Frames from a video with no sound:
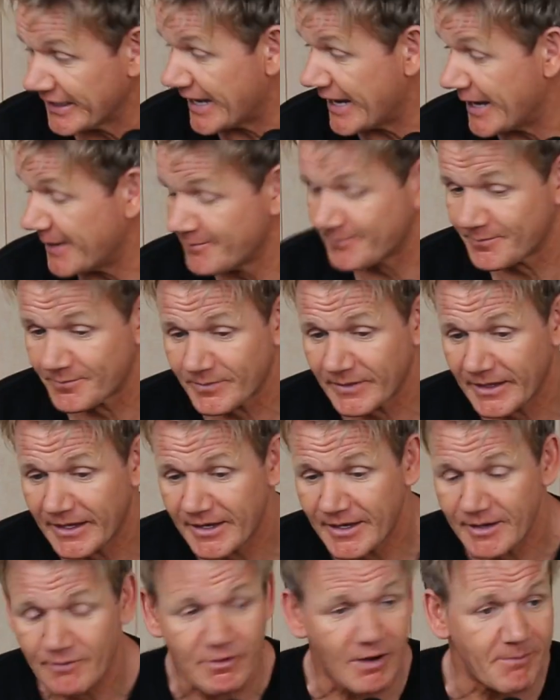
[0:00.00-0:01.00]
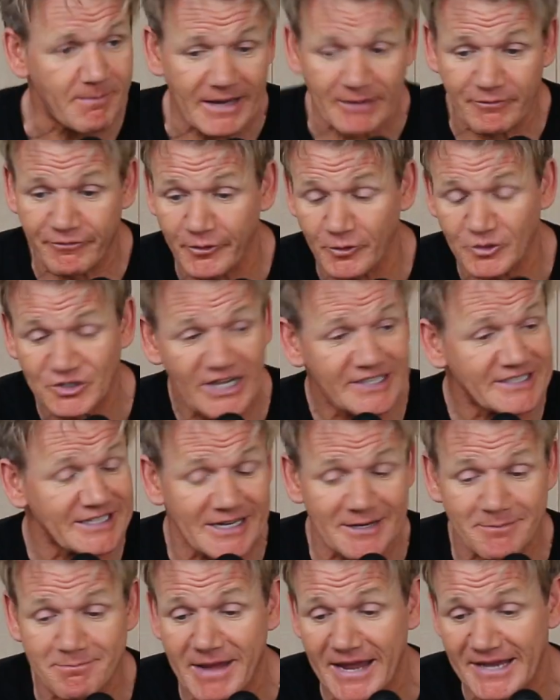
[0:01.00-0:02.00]
Well, Madam Food, she has
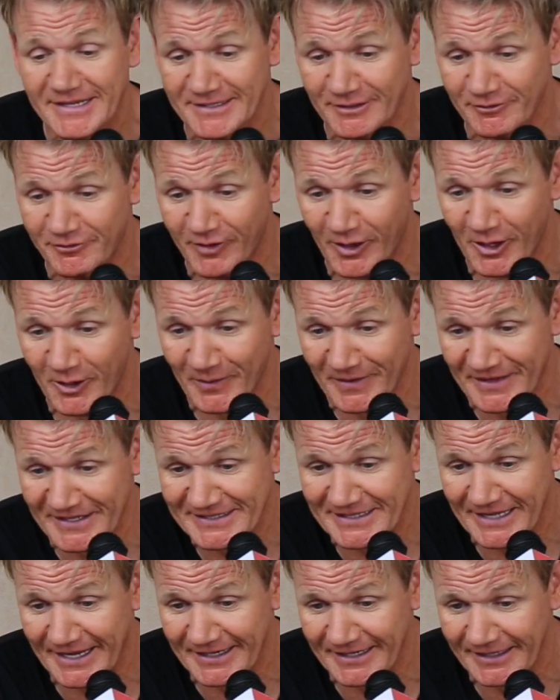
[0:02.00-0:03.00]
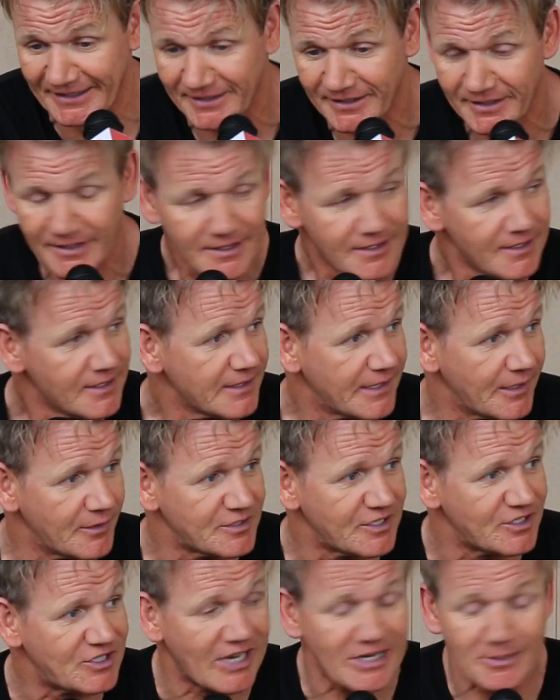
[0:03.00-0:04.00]
an amazing following, this lady. There
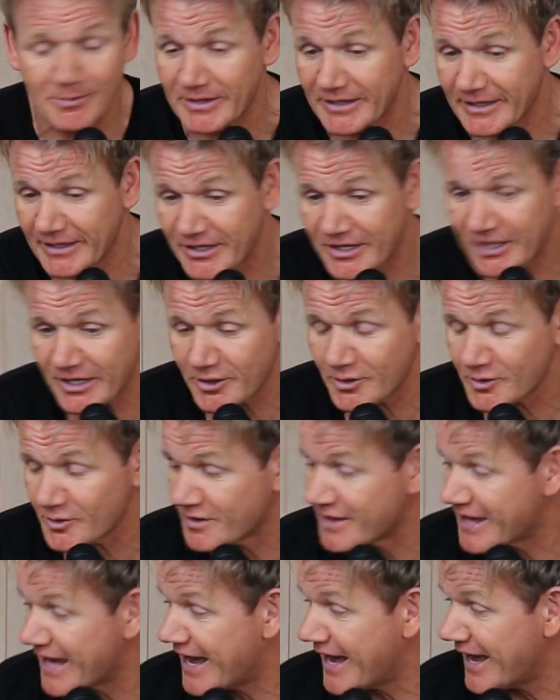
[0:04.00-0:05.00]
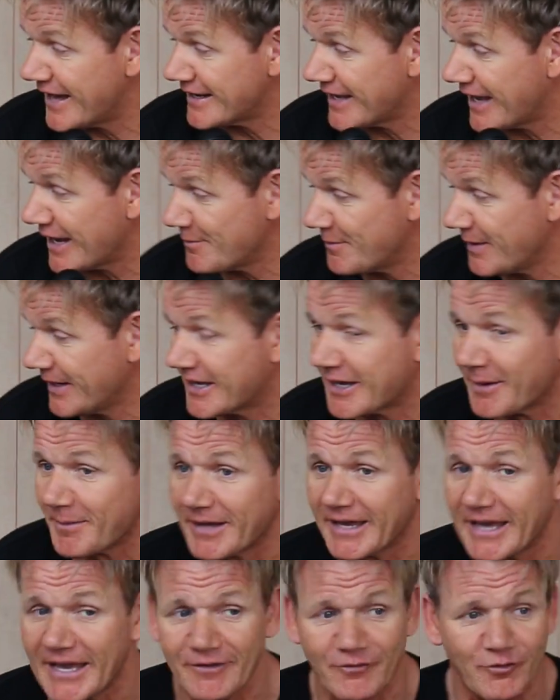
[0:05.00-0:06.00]
was a gentleman in queue that has been
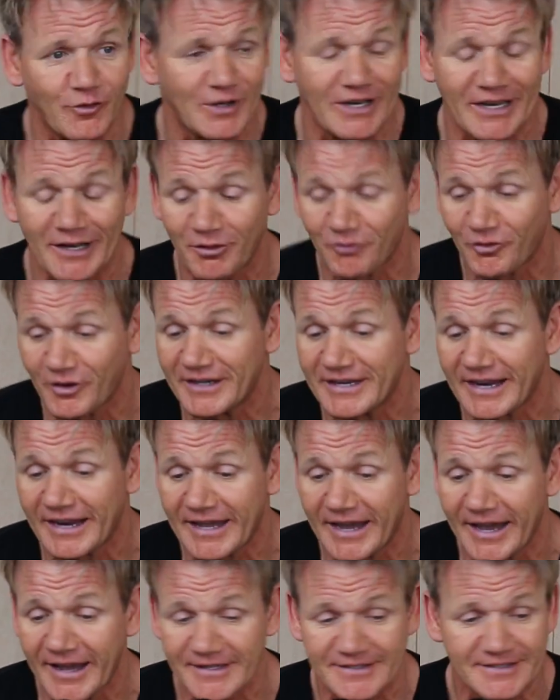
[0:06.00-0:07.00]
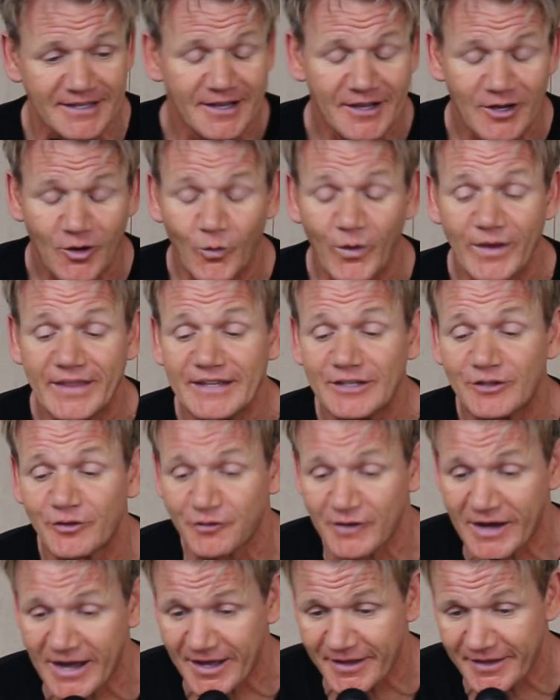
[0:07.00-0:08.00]
coming here for nearly 3 decades with his
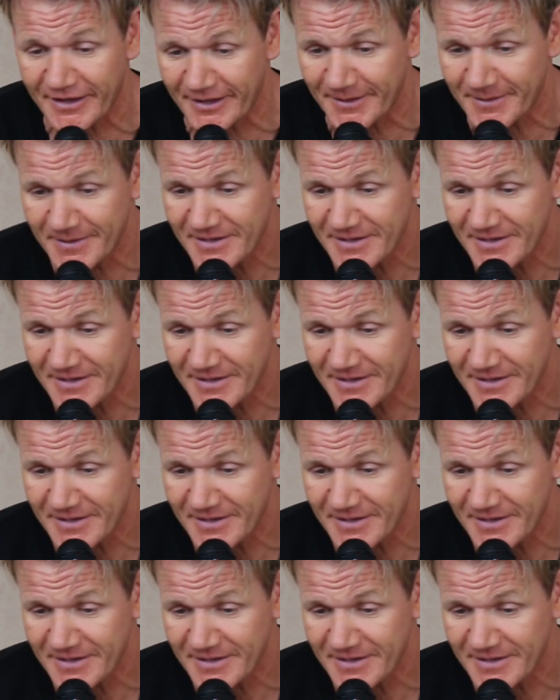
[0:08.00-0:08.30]
father.